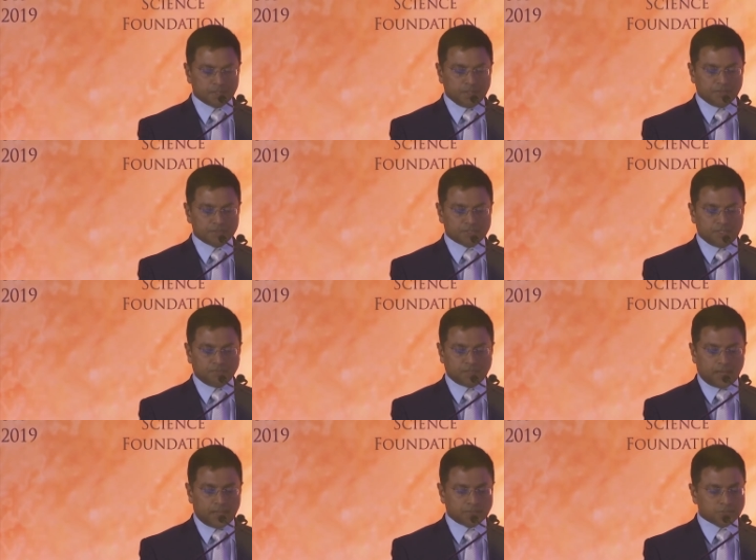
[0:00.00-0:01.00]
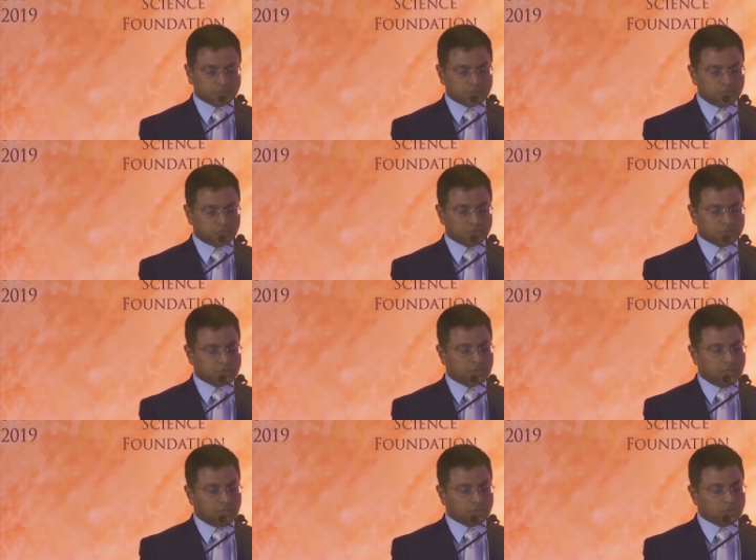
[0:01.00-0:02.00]
He received the Hans Lucas
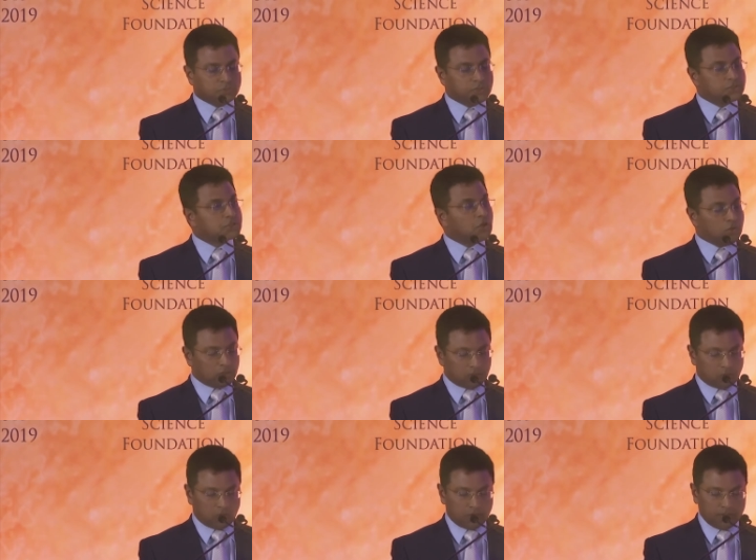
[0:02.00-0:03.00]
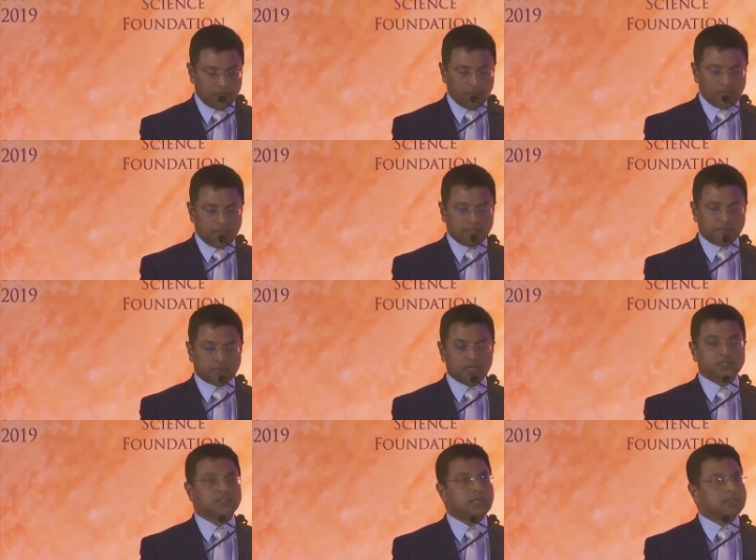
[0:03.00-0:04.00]
Teuber Scholar Award in
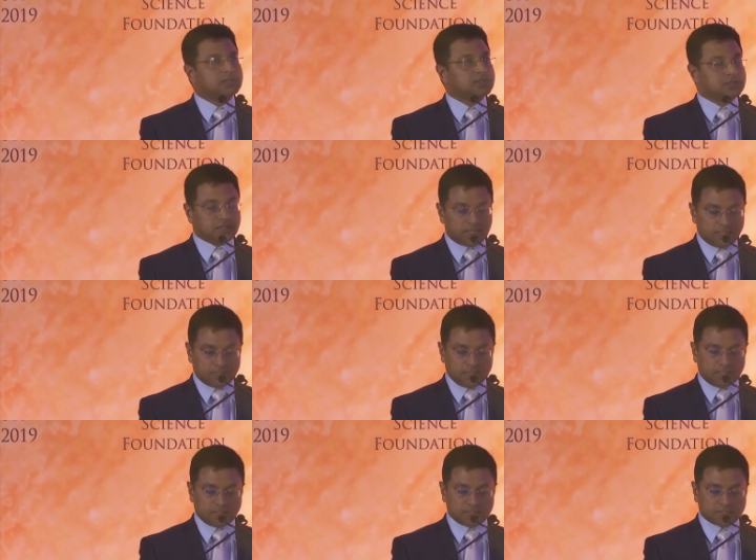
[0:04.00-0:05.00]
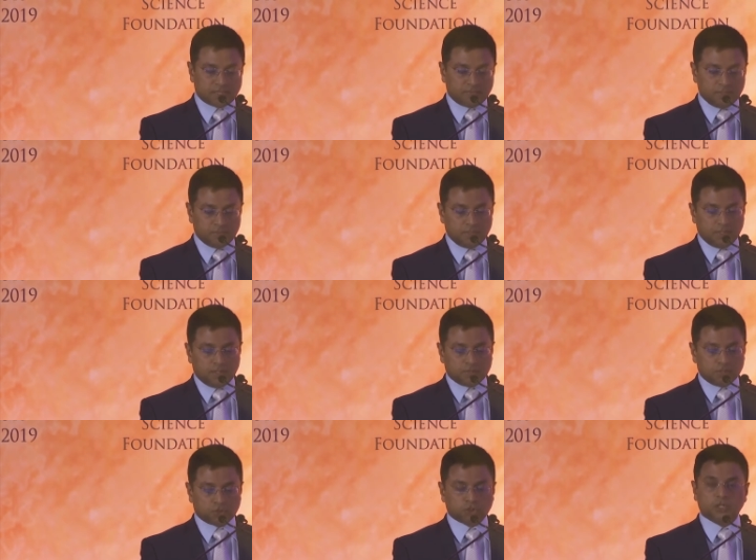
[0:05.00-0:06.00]
Brain Sciences in 1997,
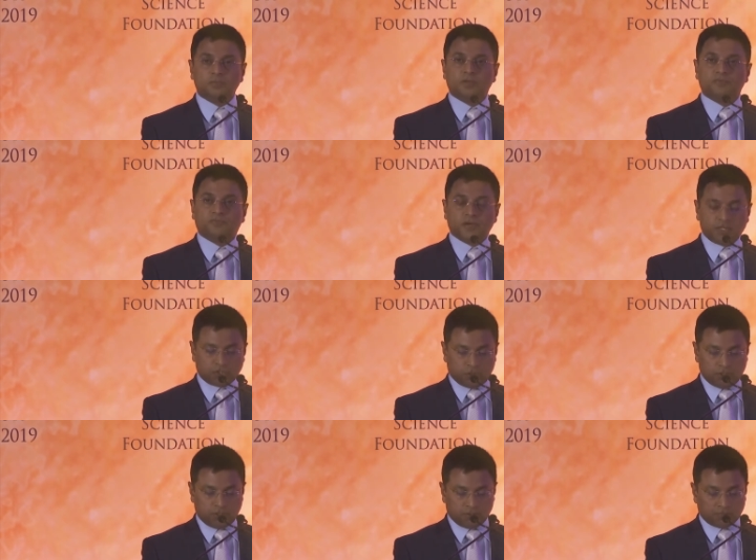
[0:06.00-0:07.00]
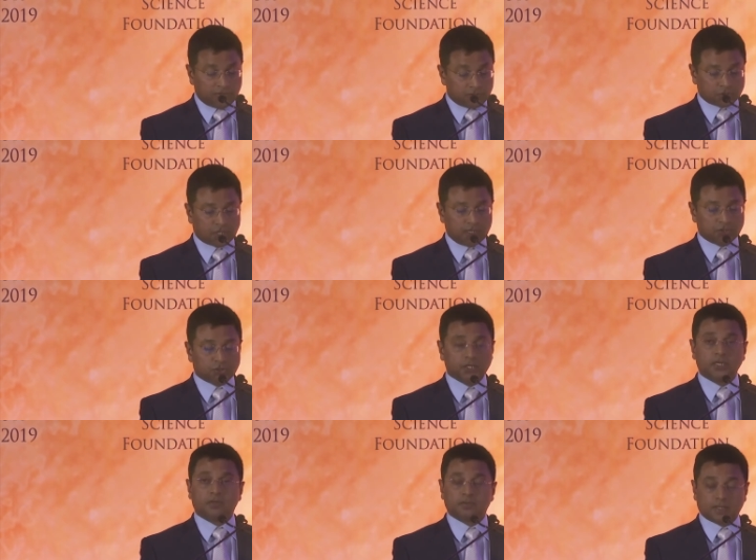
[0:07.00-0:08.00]
the Sherman Fairchild
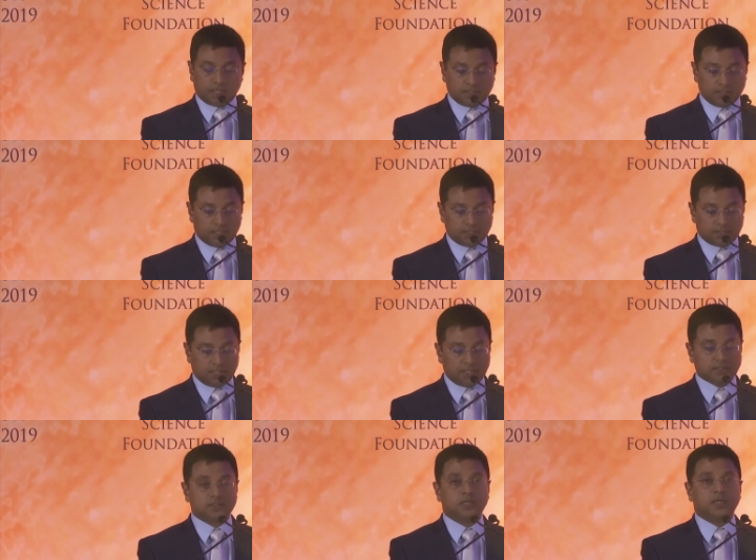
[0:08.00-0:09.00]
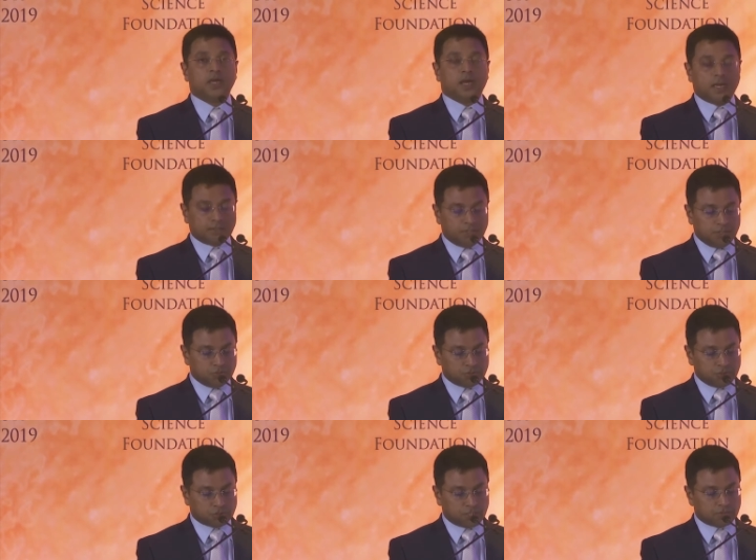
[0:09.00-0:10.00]
Chair in 1998, and the
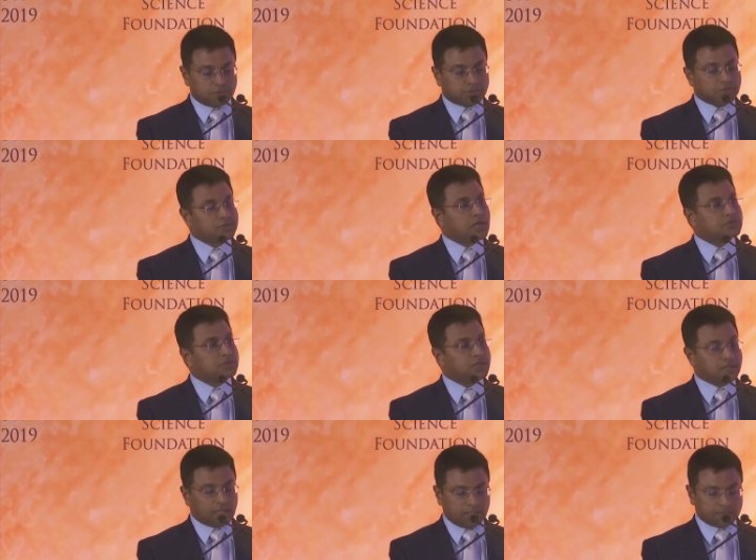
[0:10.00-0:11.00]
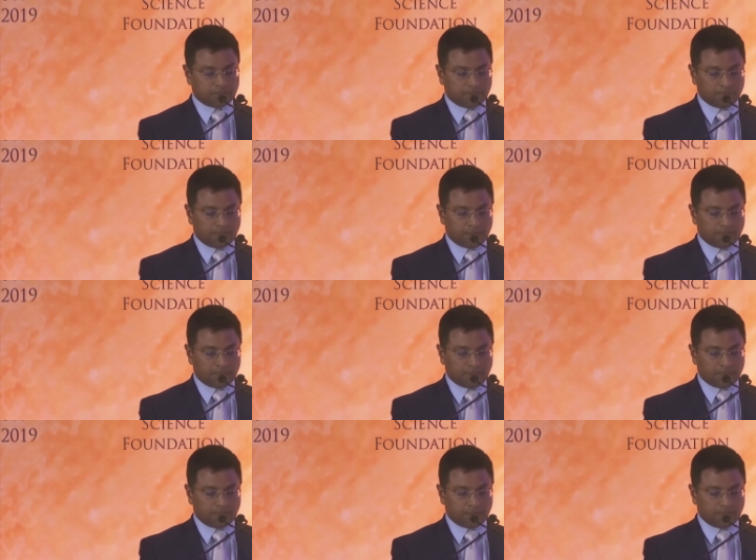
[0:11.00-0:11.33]
Newton Chair in 2008.